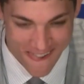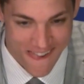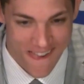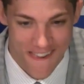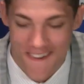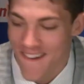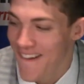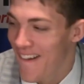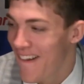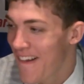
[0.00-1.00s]
How
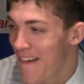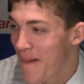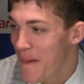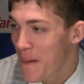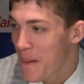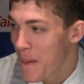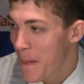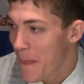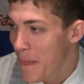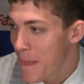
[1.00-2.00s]
does playing in the Big
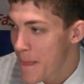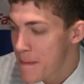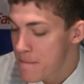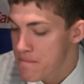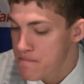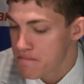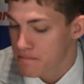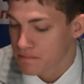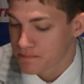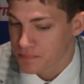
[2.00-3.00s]
Ten help you prepare for the
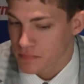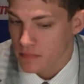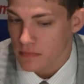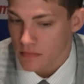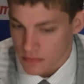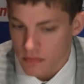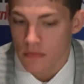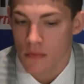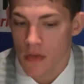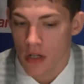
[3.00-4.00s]
physical
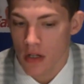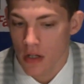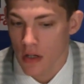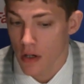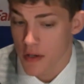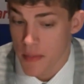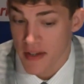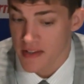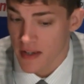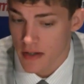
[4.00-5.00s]
NBA? You know, the
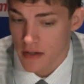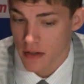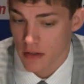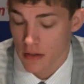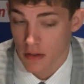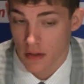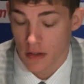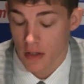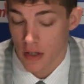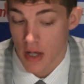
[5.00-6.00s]
Big Ten,
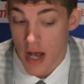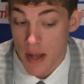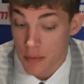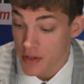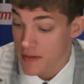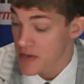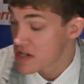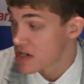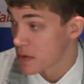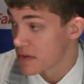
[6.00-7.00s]
I believe
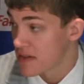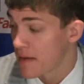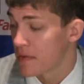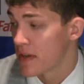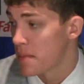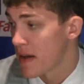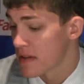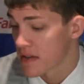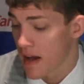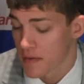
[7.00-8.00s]
this year was definitely the
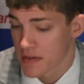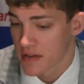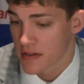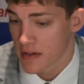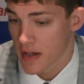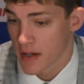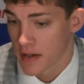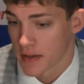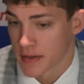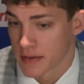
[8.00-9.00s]
best conference
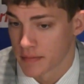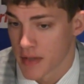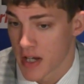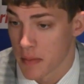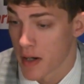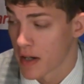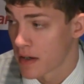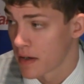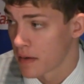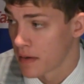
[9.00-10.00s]
uh, in
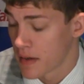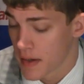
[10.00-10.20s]
America.